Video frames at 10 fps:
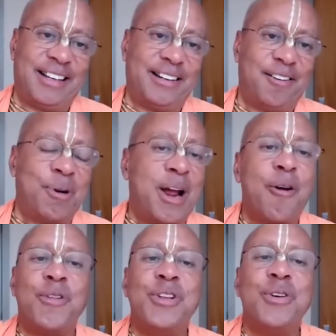
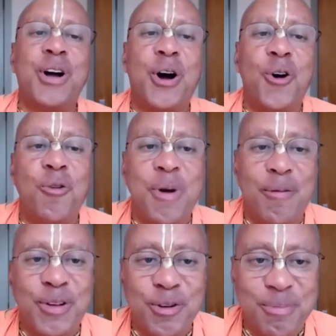Wherever you go, whomever
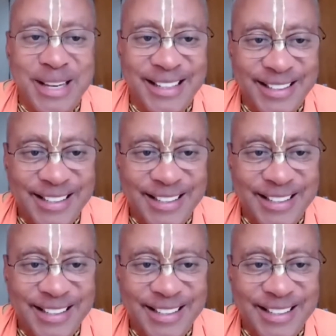you meet,